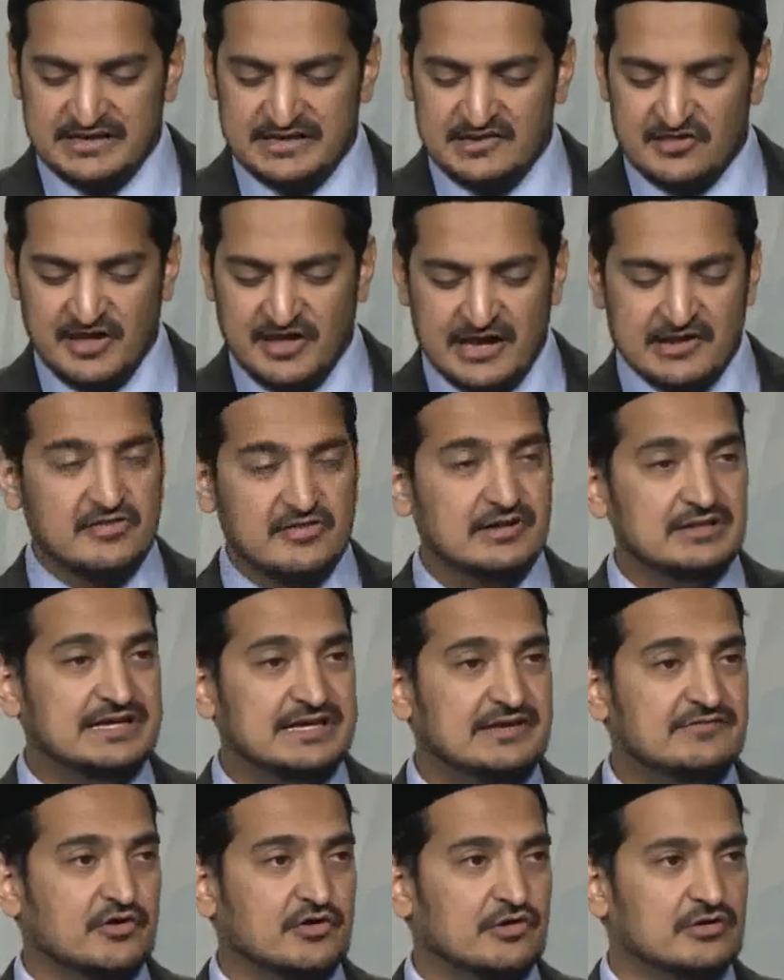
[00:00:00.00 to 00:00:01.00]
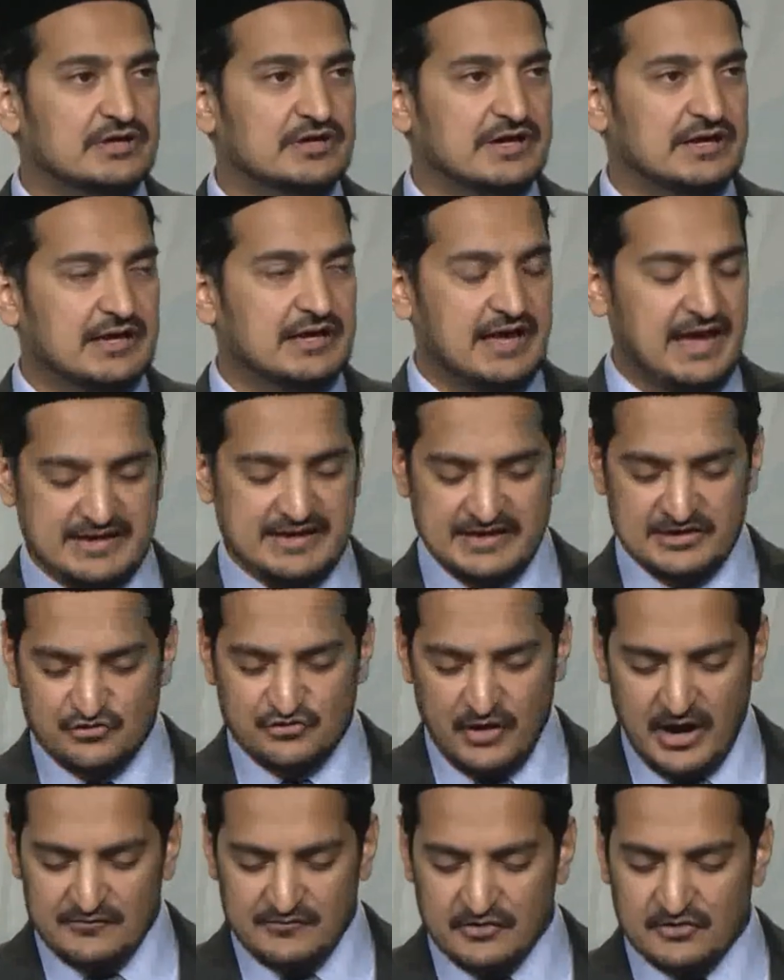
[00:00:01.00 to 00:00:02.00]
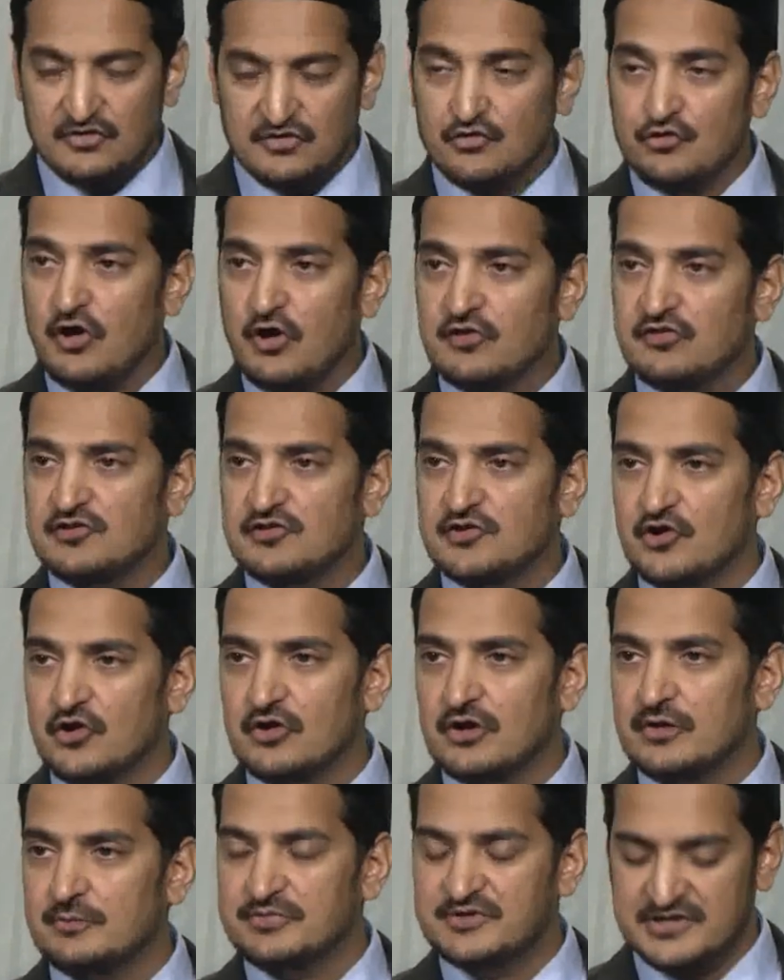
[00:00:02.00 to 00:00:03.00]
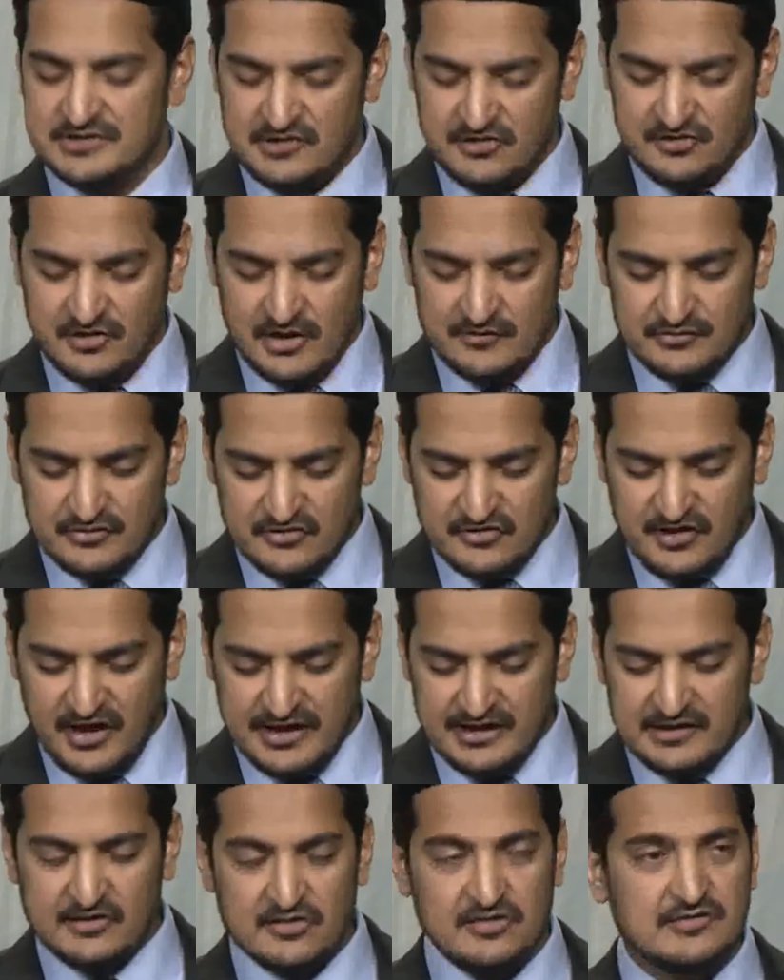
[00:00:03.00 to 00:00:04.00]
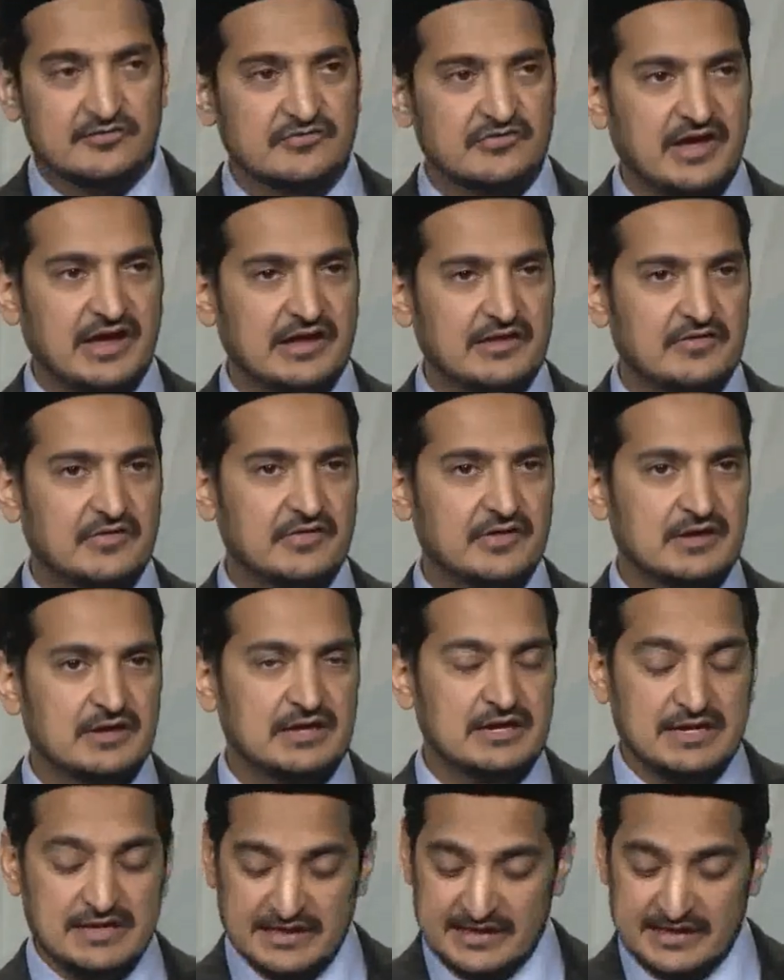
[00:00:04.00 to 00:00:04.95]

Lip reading: But he decides to leave early, and he travels across Europe to discover science and faith.